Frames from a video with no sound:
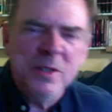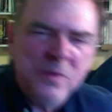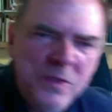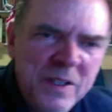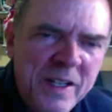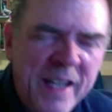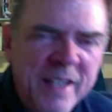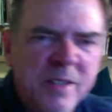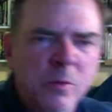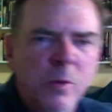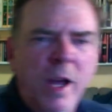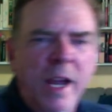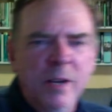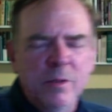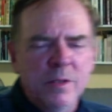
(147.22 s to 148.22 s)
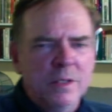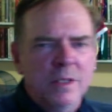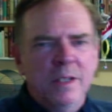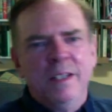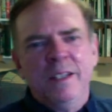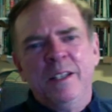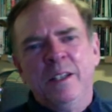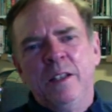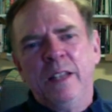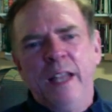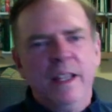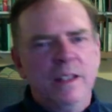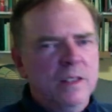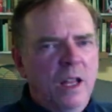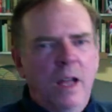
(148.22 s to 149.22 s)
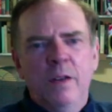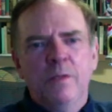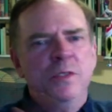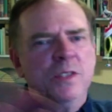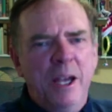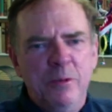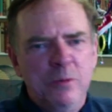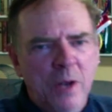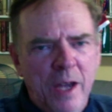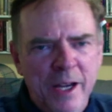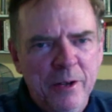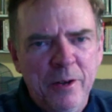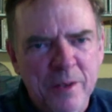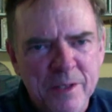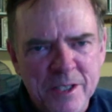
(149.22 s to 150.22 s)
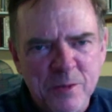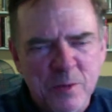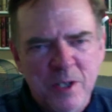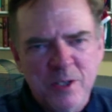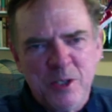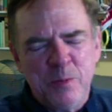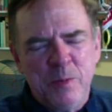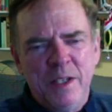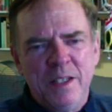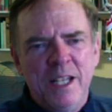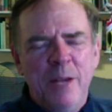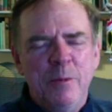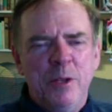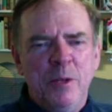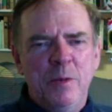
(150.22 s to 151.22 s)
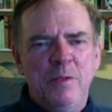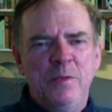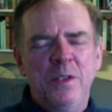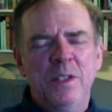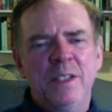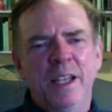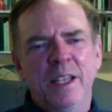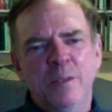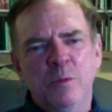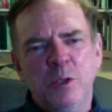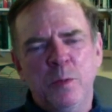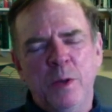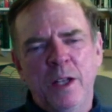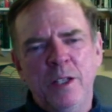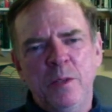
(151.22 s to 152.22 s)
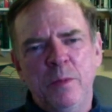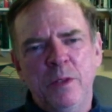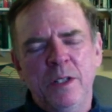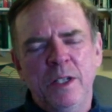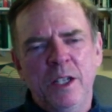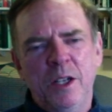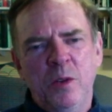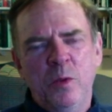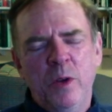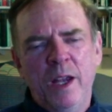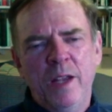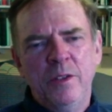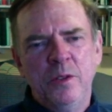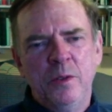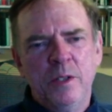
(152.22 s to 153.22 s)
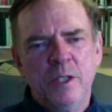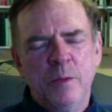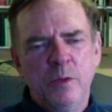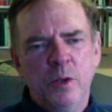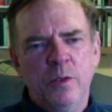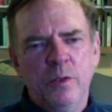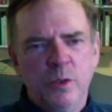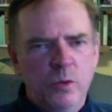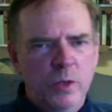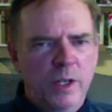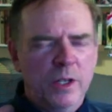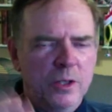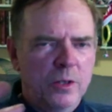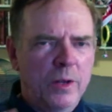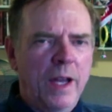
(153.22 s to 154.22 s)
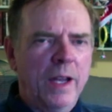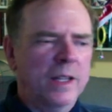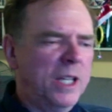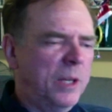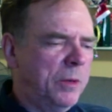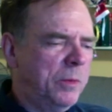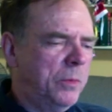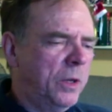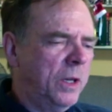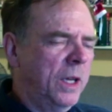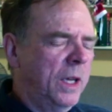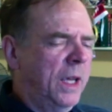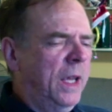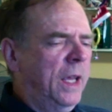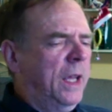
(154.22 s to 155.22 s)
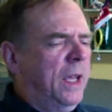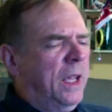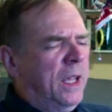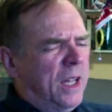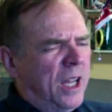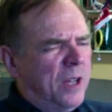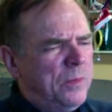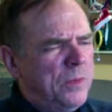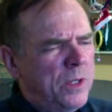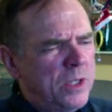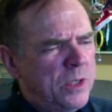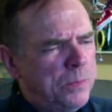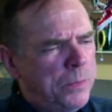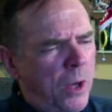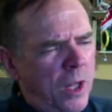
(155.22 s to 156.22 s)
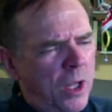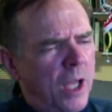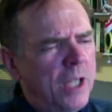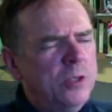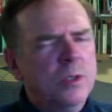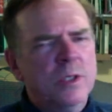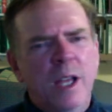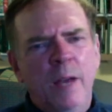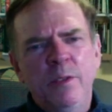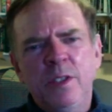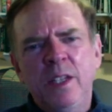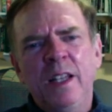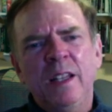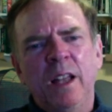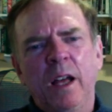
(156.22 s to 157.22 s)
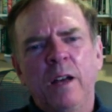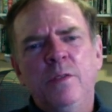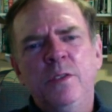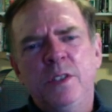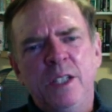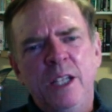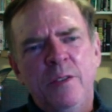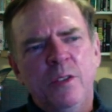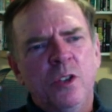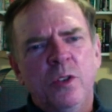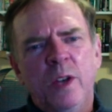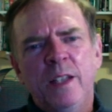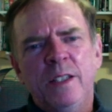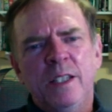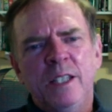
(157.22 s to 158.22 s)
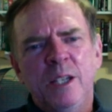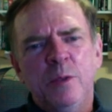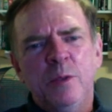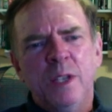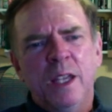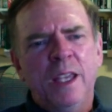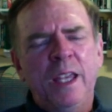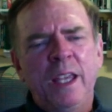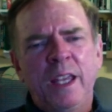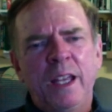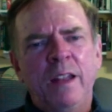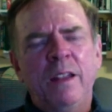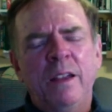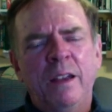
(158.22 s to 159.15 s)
feel like the writer is like loves that writer and just wants to spend time with him. It feels like a responsibility in a way, and they're doing some sort of critical or academic book. Paul Auster has obviously loved Stephen Crane since he was a kid.